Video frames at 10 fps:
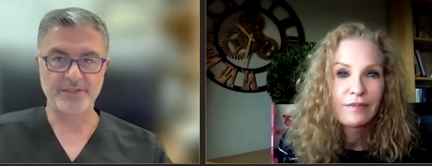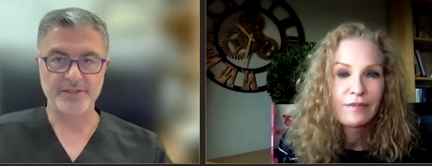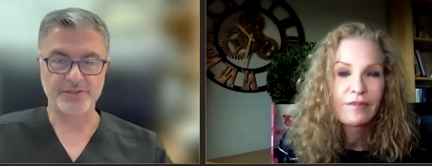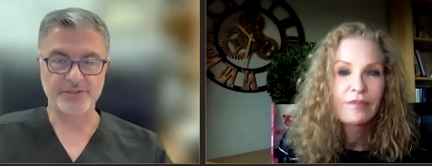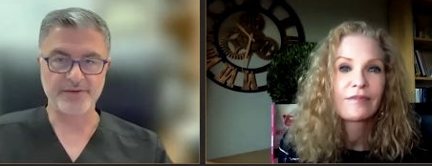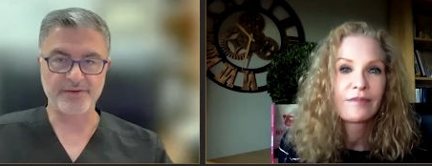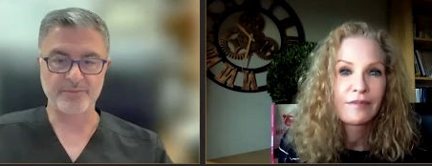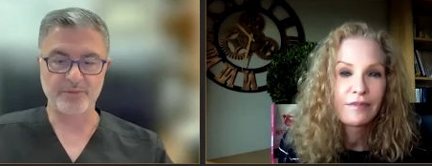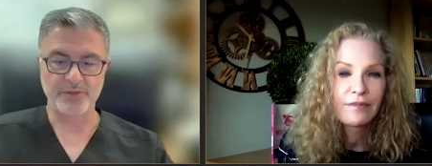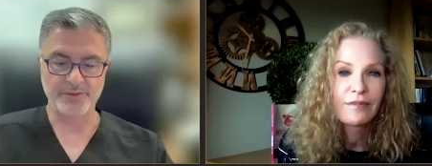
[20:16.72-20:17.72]
Speaker 1: they're Stanford
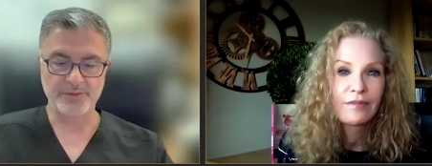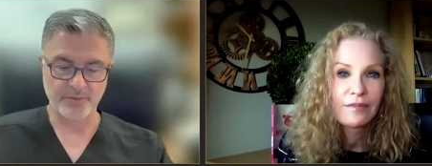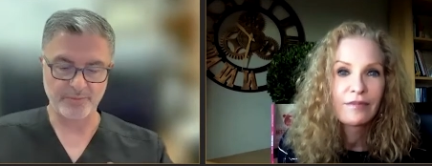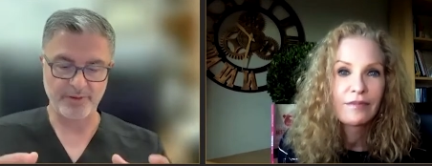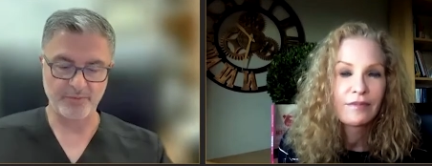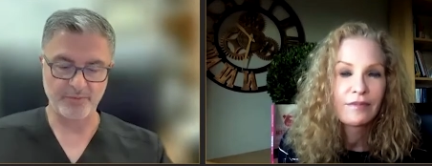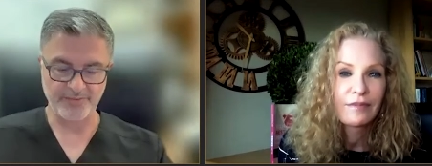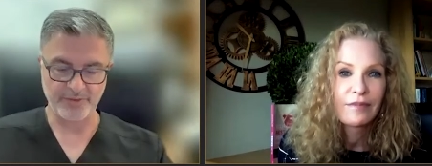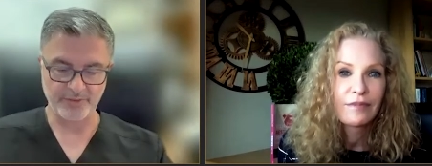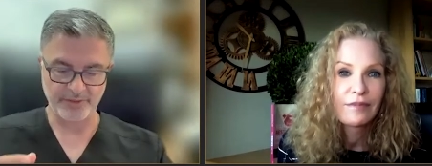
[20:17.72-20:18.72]
employees, but we're part. We
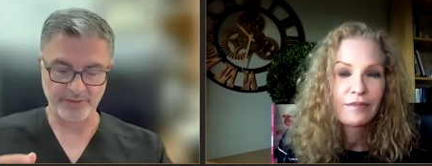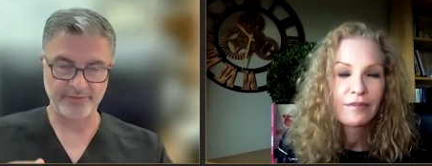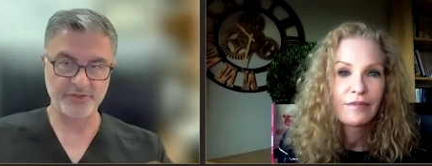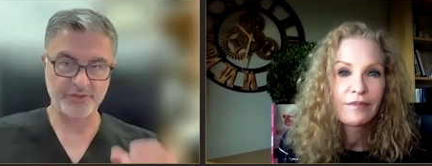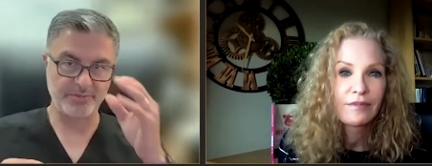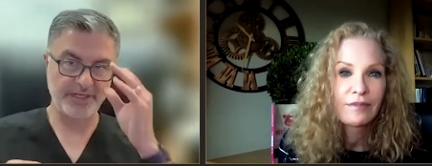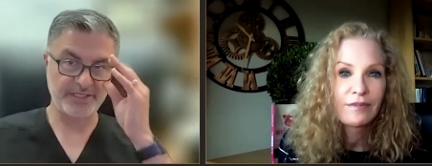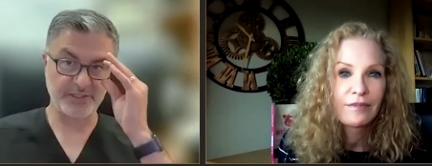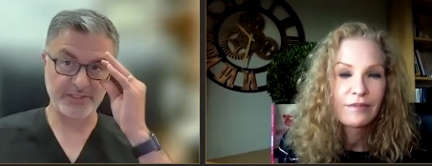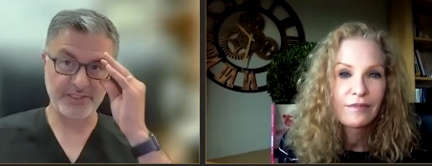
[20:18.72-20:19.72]
have our own little facial
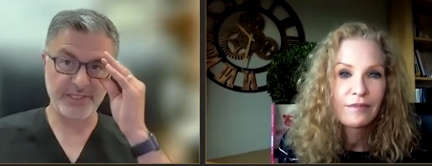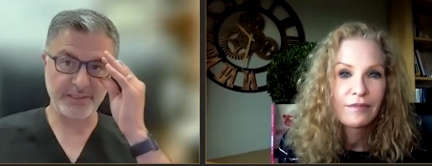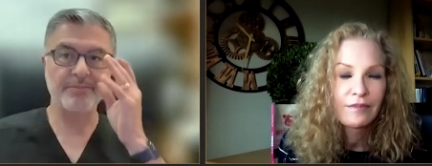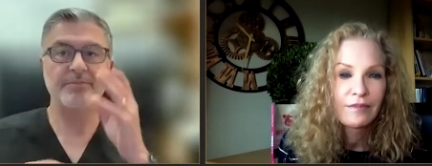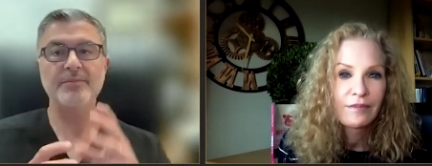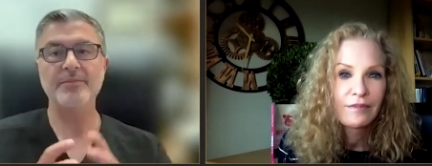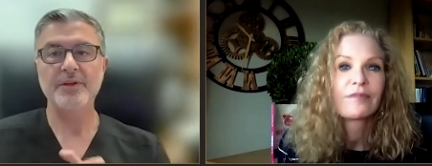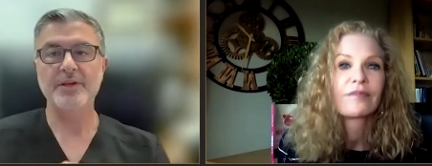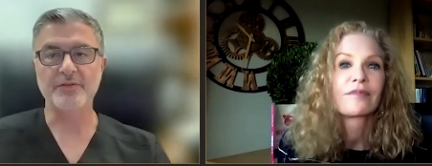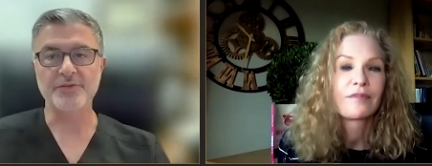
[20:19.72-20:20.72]
plastics team
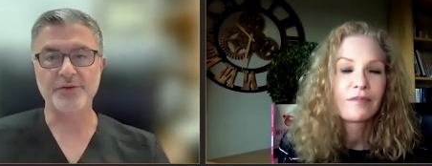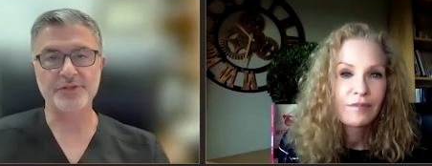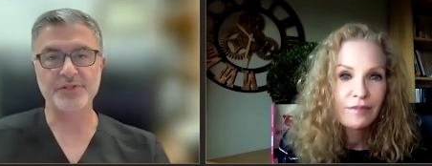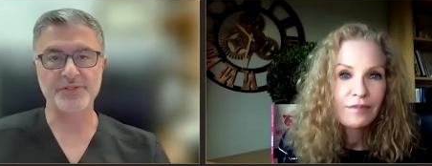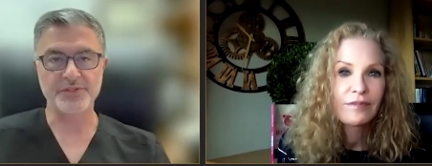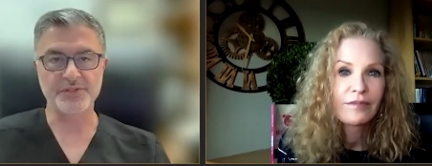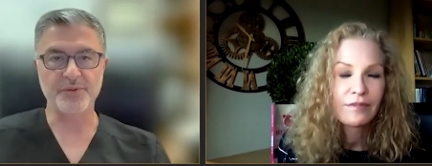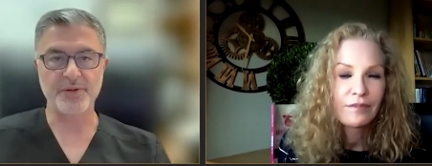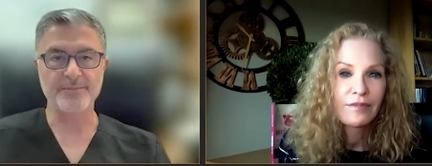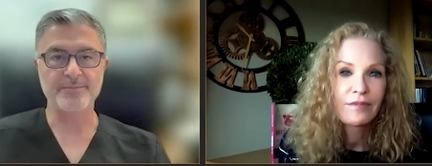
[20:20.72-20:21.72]
of nurses and
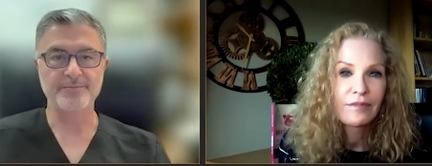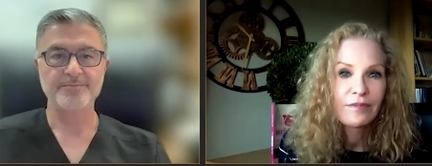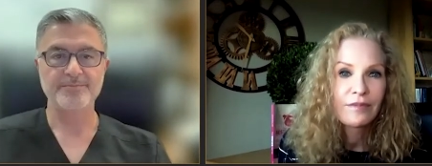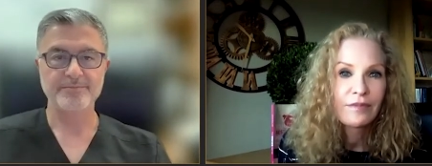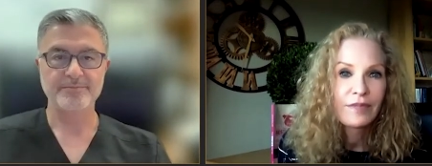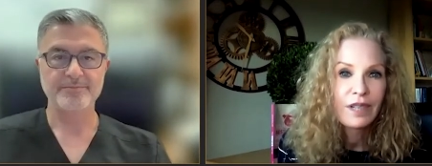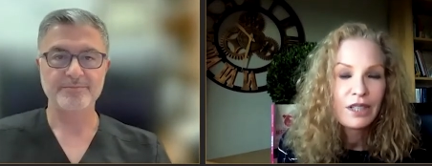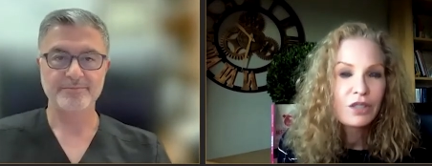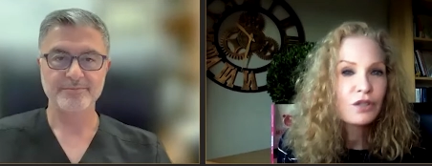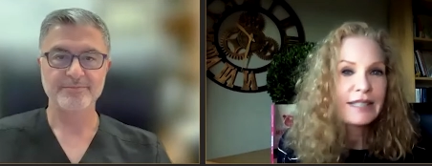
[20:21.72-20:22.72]
so on.
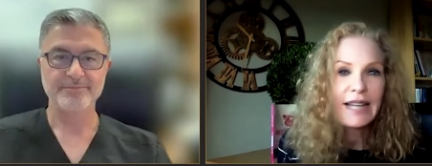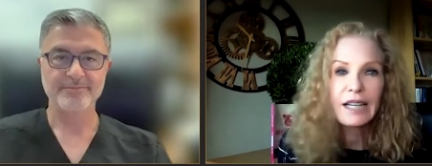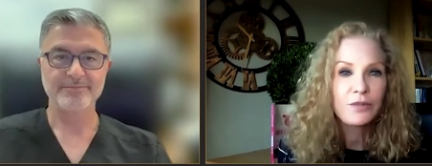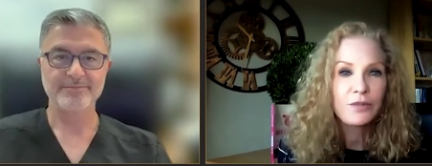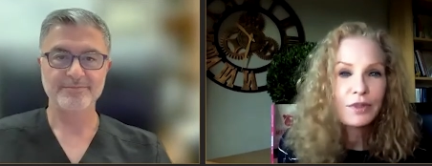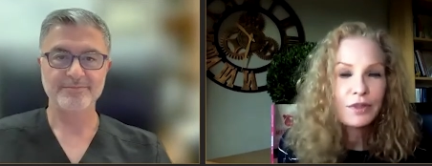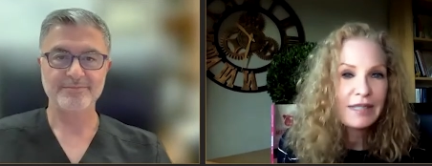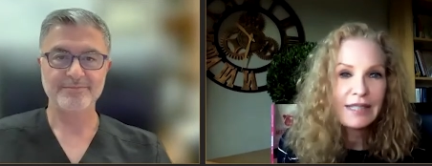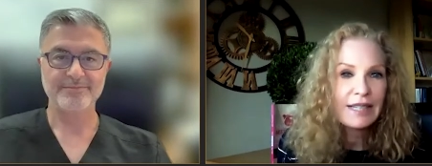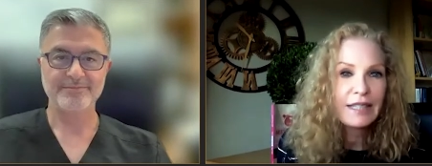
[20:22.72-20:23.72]
Speaker 2: So does that
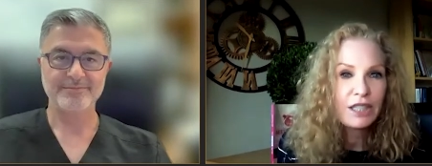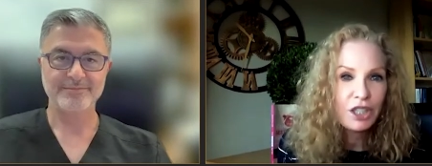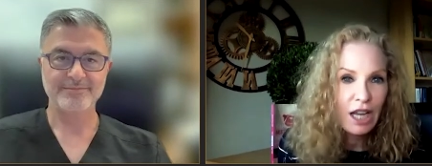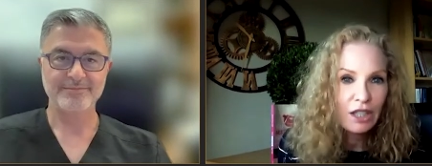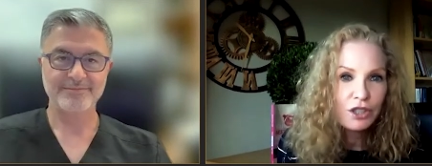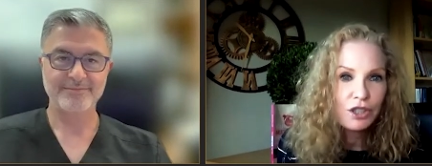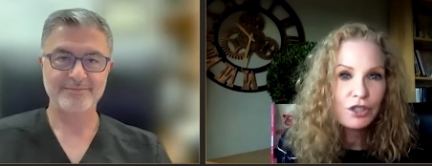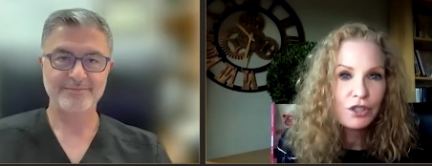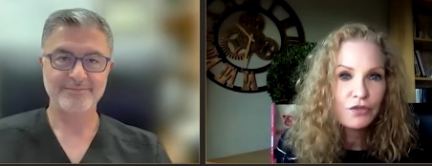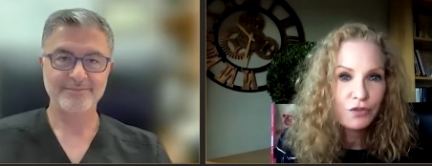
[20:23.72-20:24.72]
present any
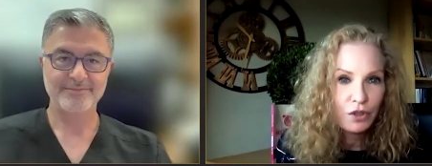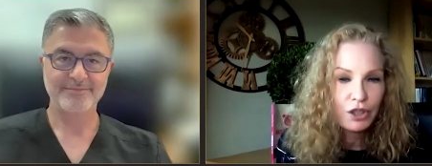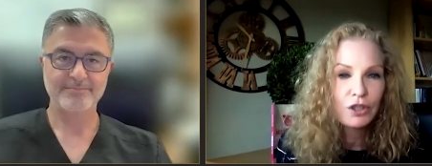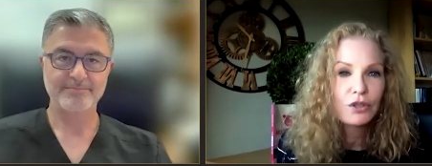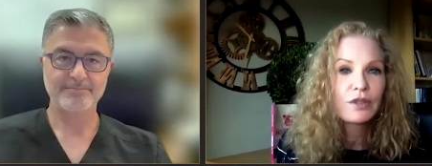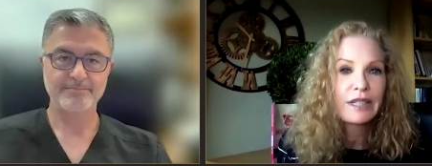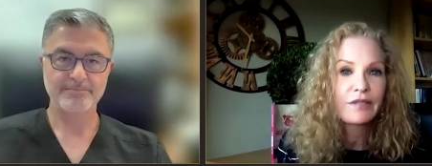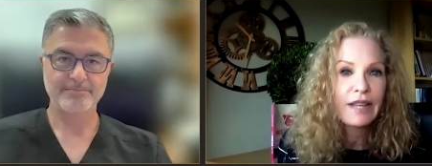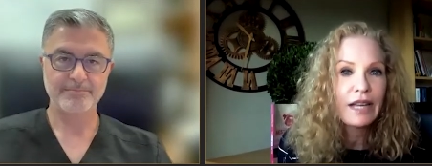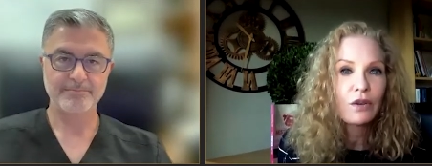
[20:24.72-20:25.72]
challenges for you
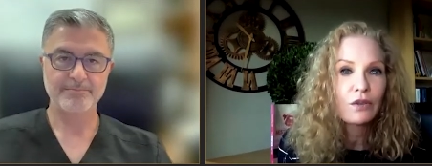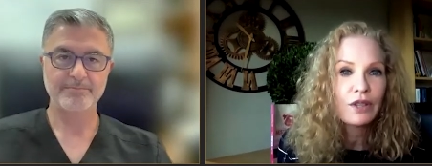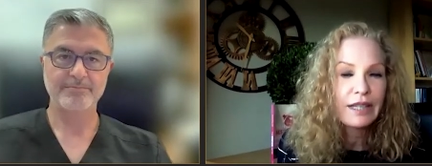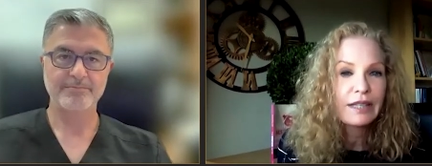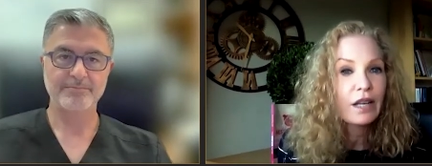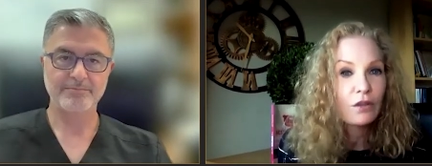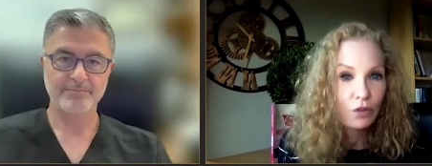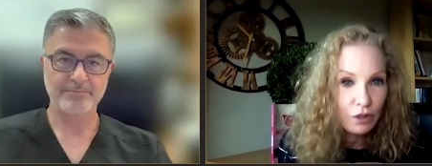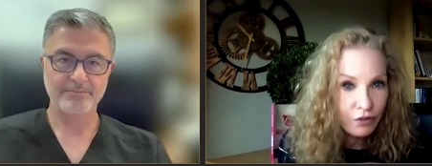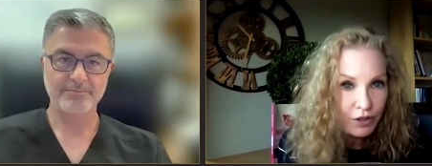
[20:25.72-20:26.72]
if they don't think they
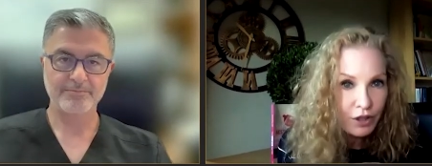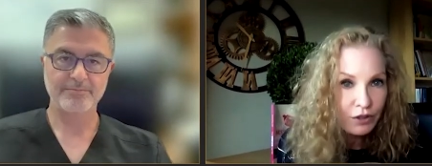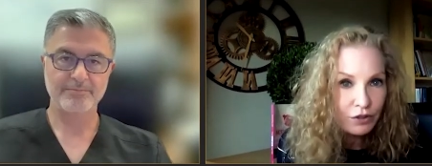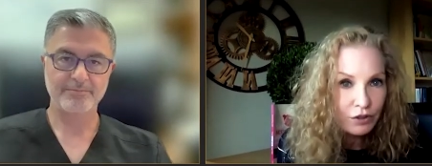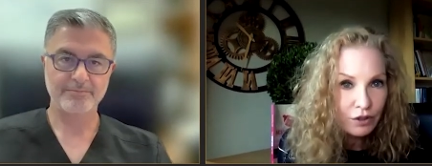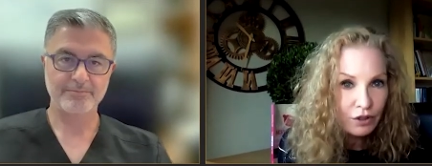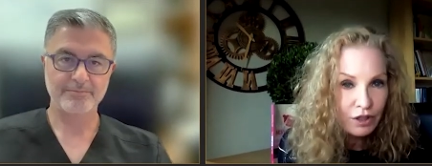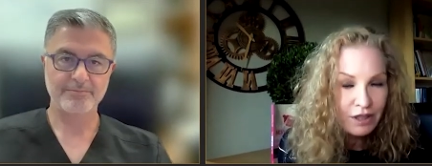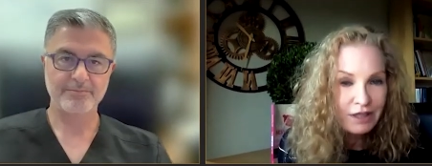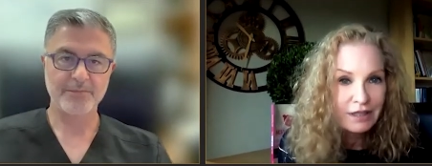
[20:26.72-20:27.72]
work for you?
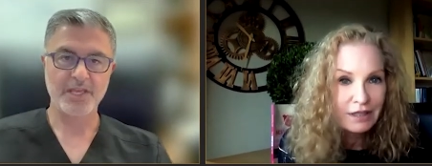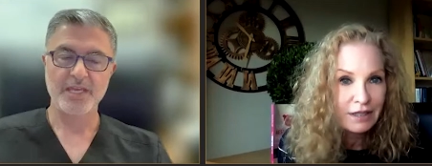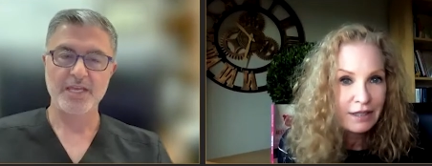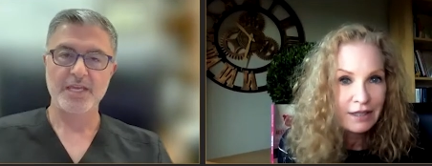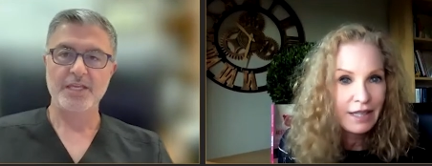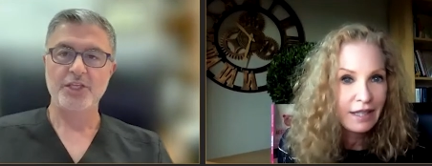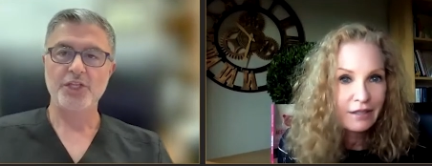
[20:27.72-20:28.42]
Is does that